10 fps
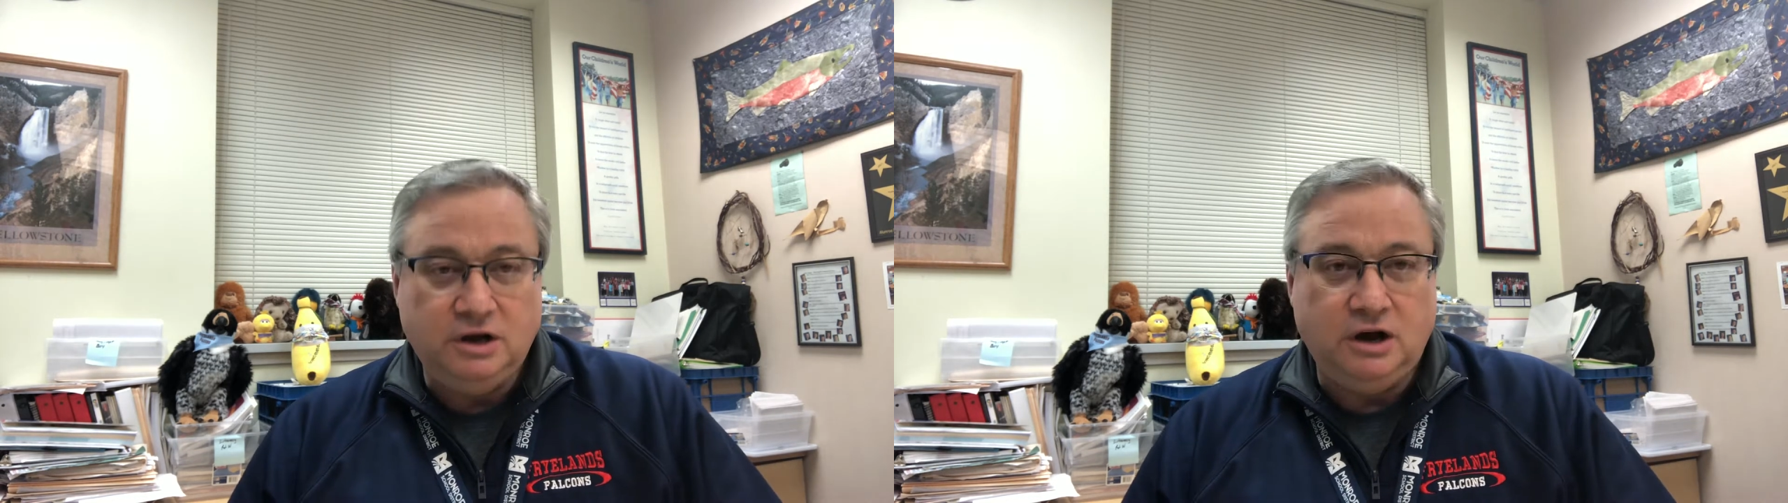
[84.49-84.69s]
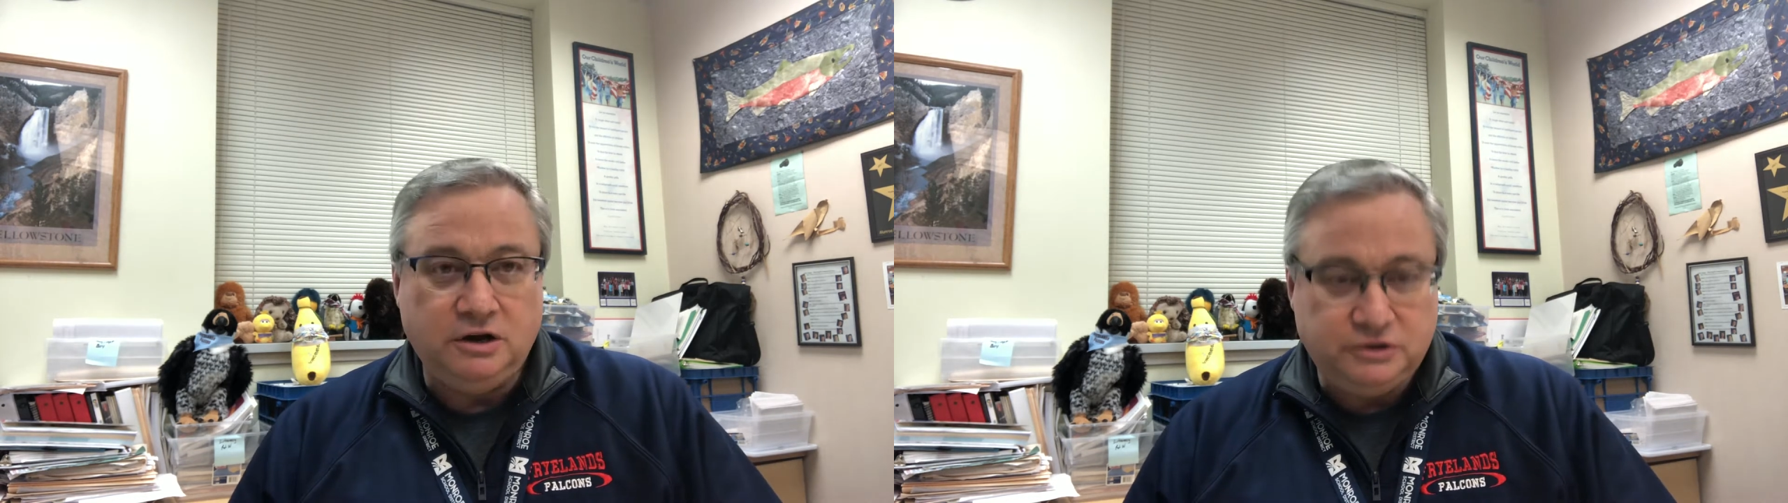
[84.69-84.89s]

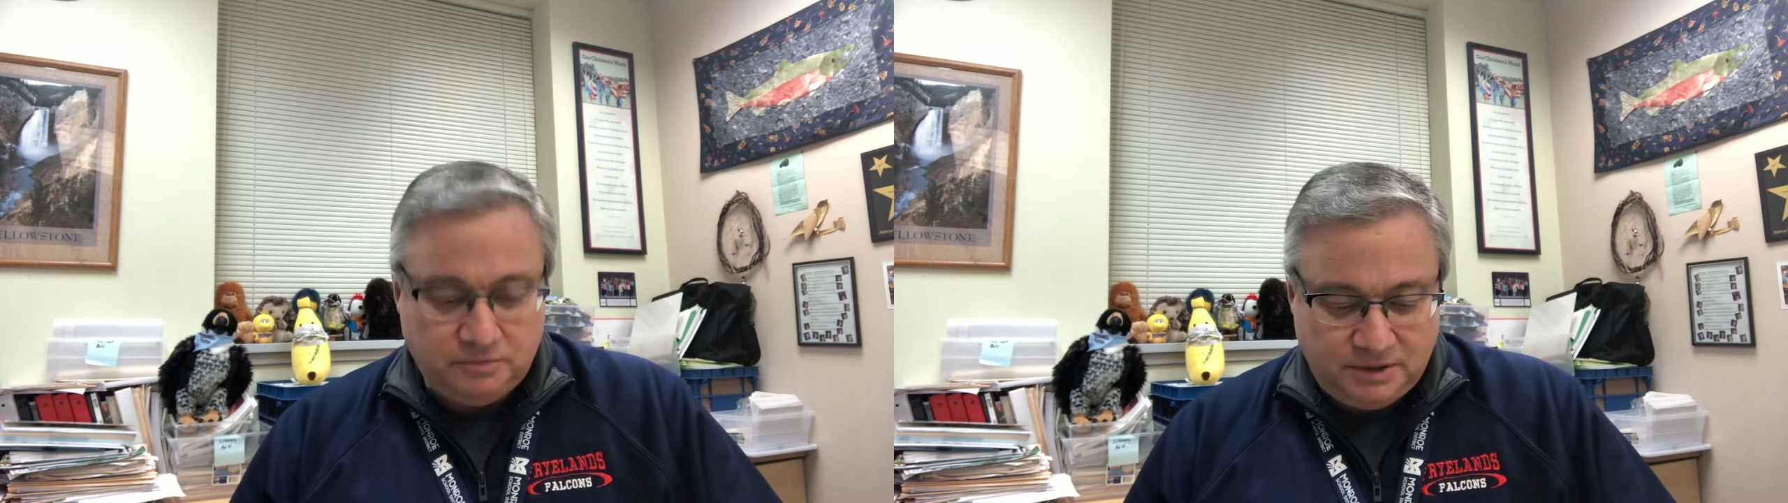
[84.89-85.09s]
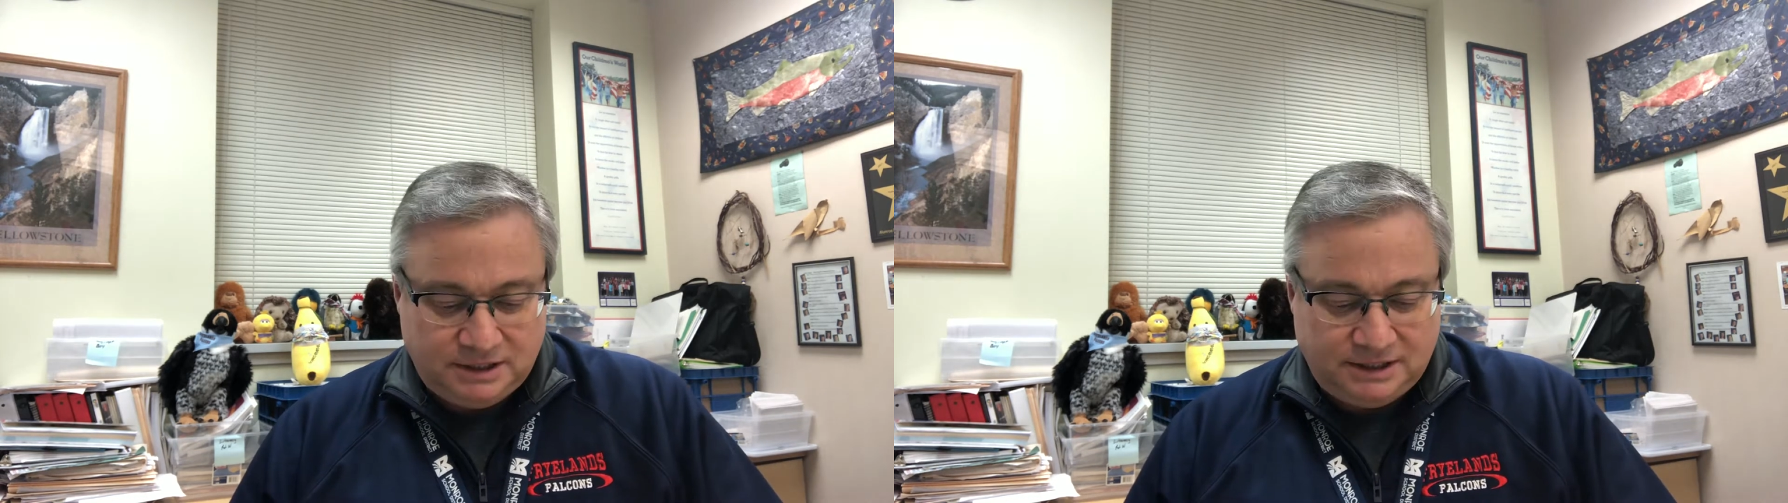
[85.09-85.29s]
Also, Miss